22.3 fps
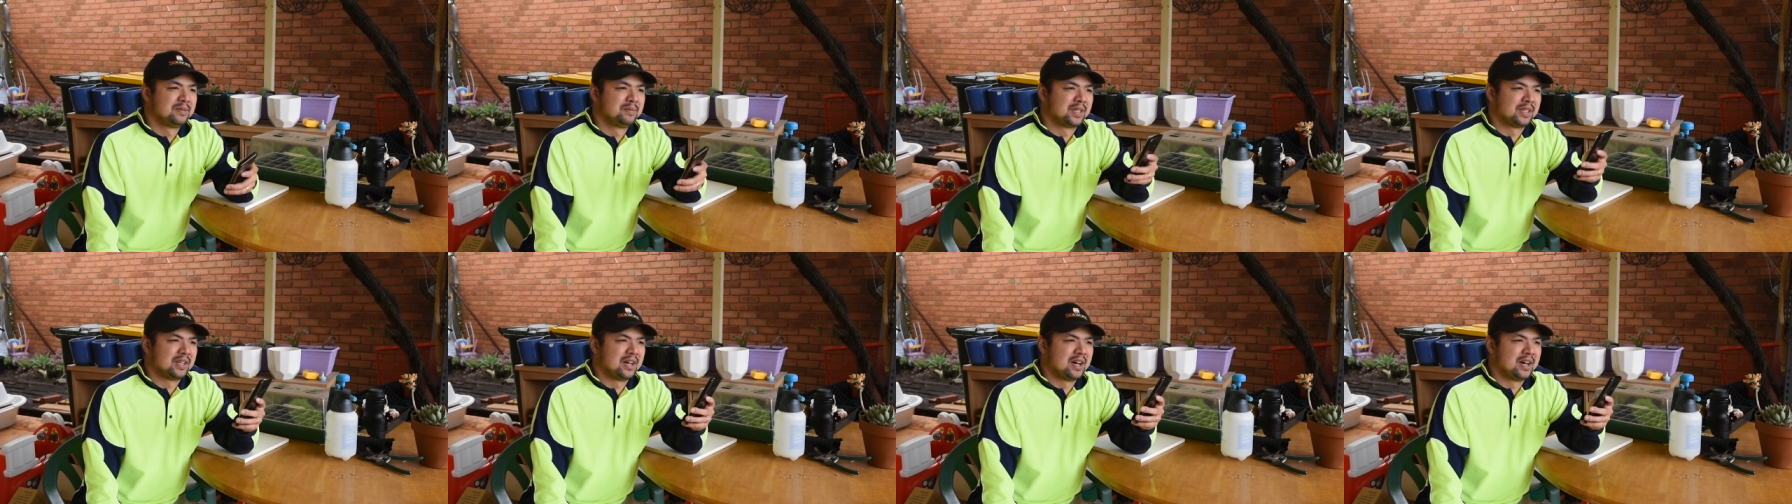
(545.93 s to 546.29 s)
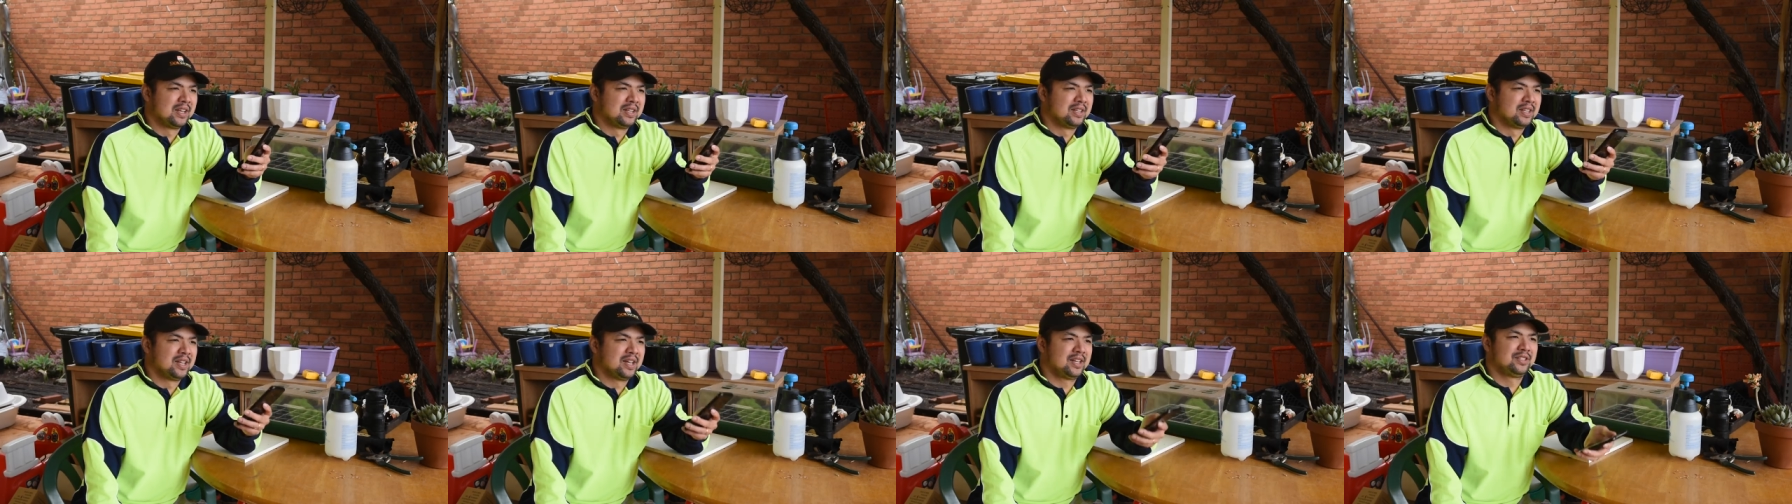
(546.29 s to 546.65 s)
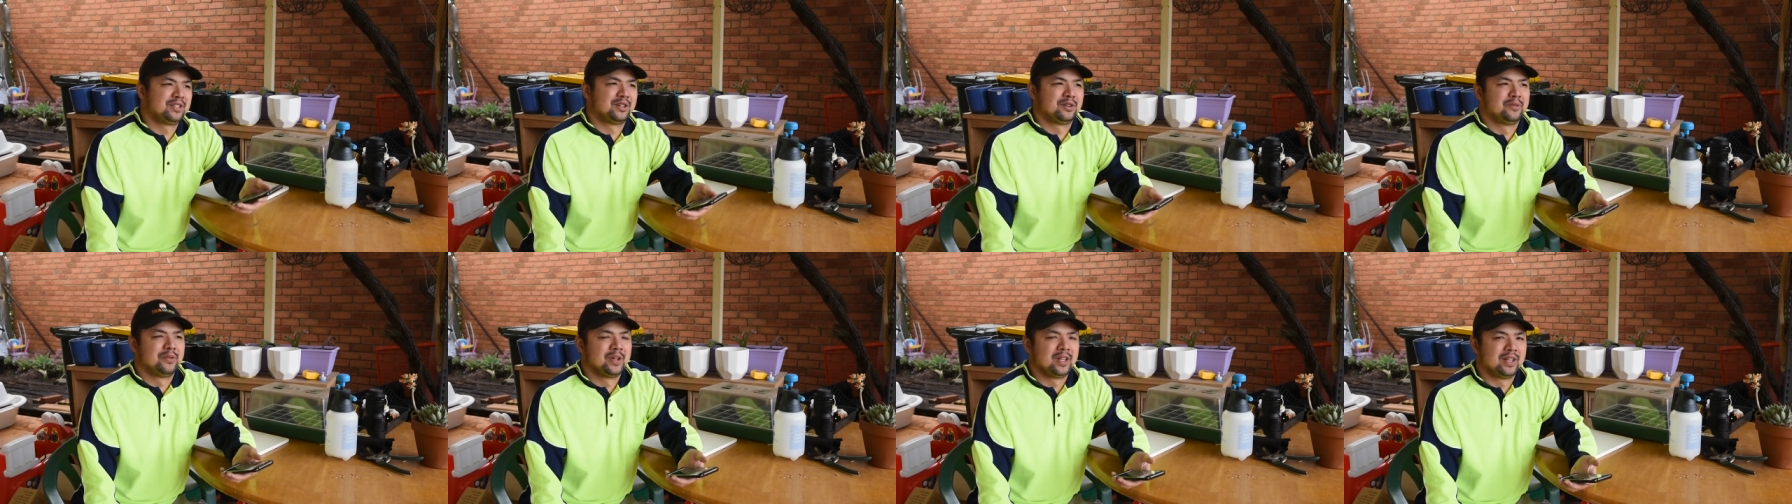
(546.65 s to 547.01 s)
but
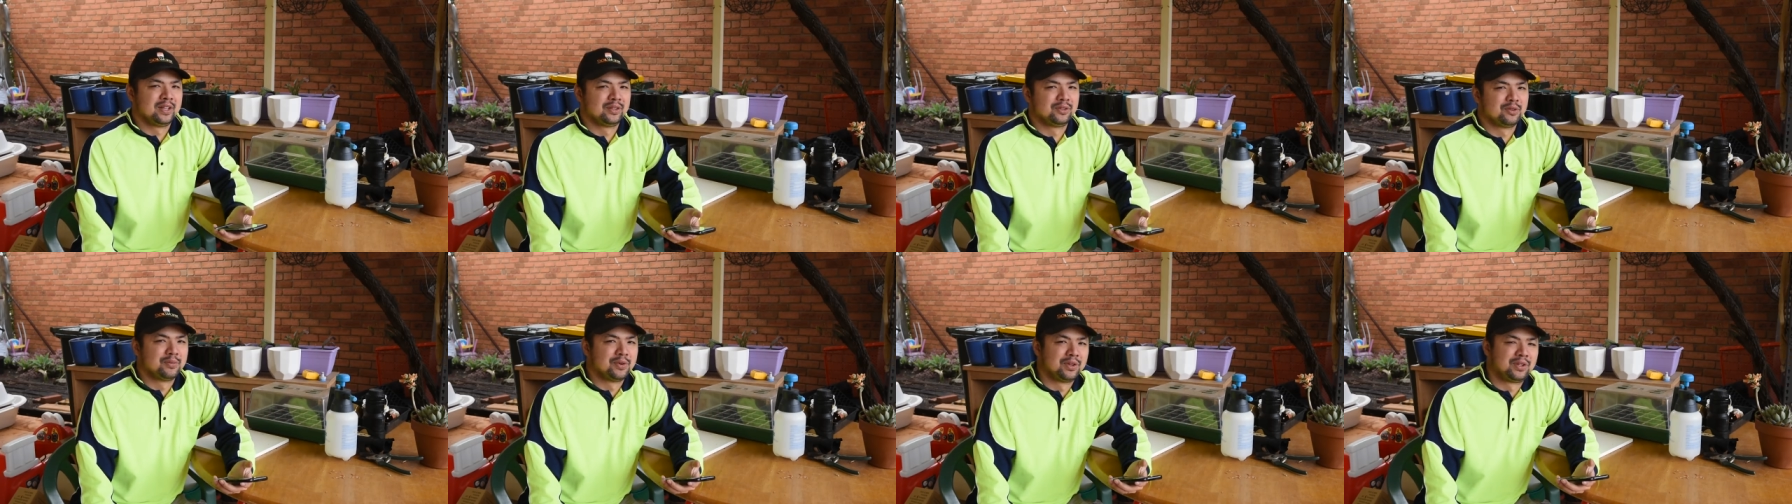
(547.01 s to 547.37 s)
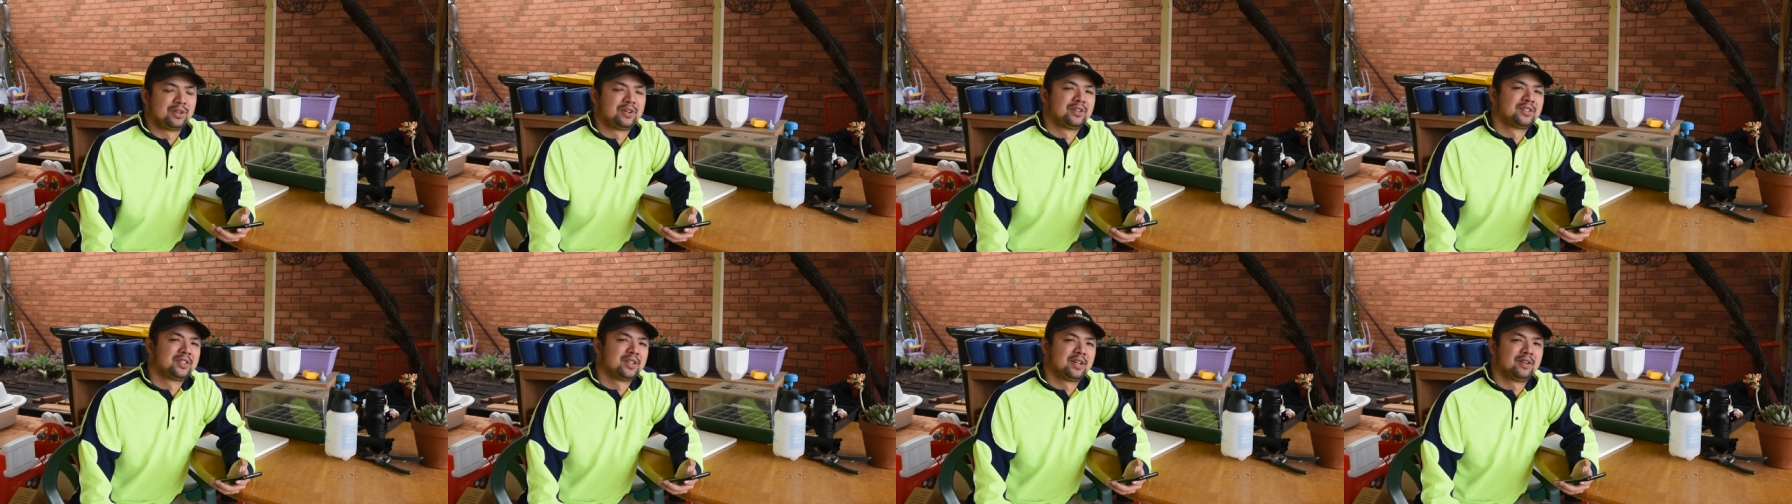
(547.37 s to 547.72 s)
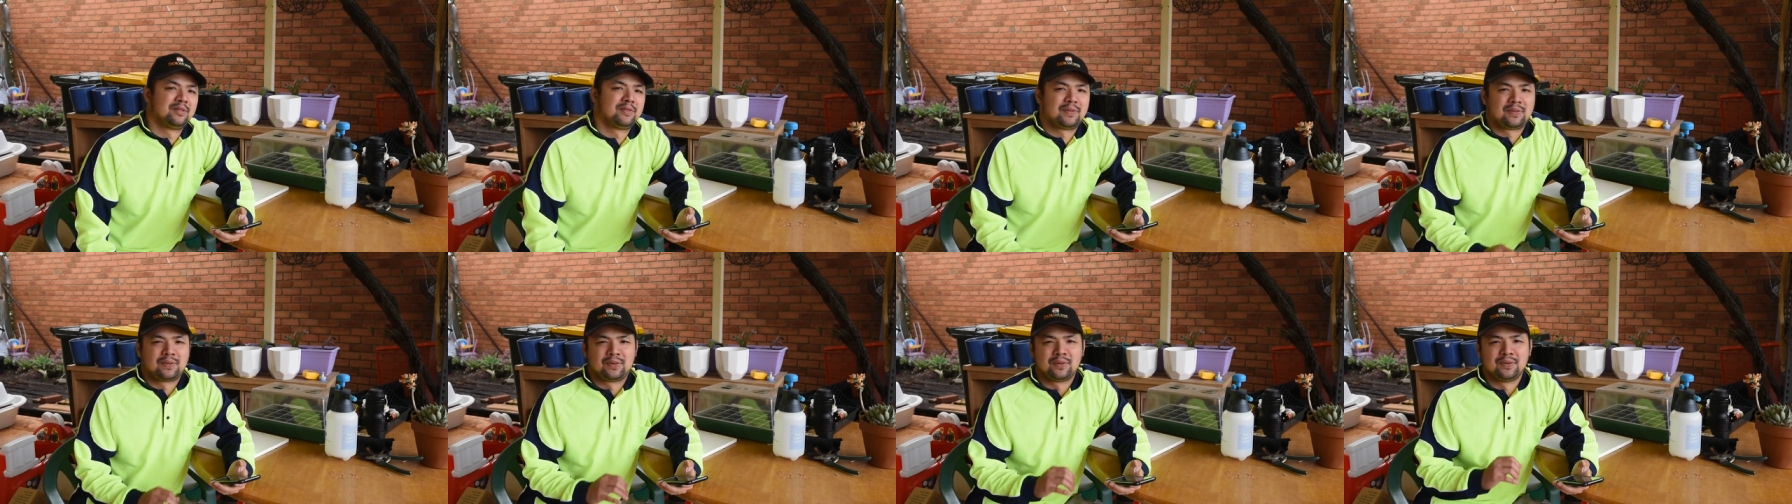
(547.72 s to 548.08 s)
unless you're willing to put
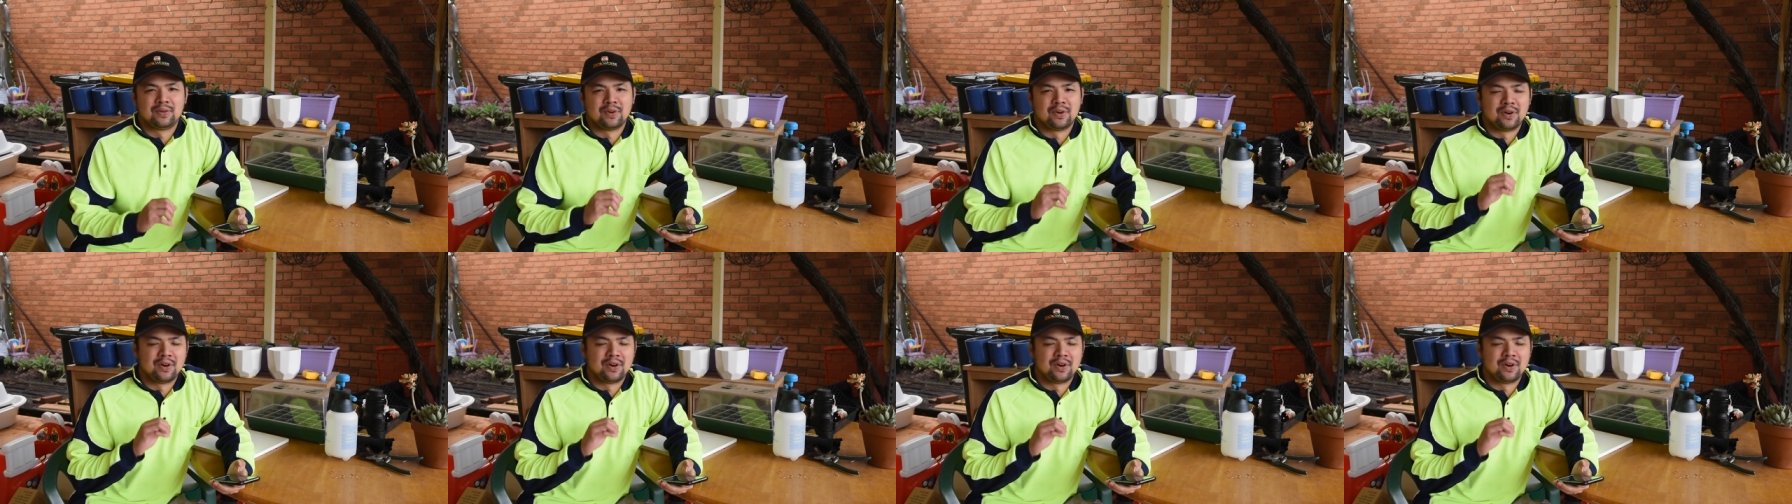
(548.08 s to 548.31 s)
yourself through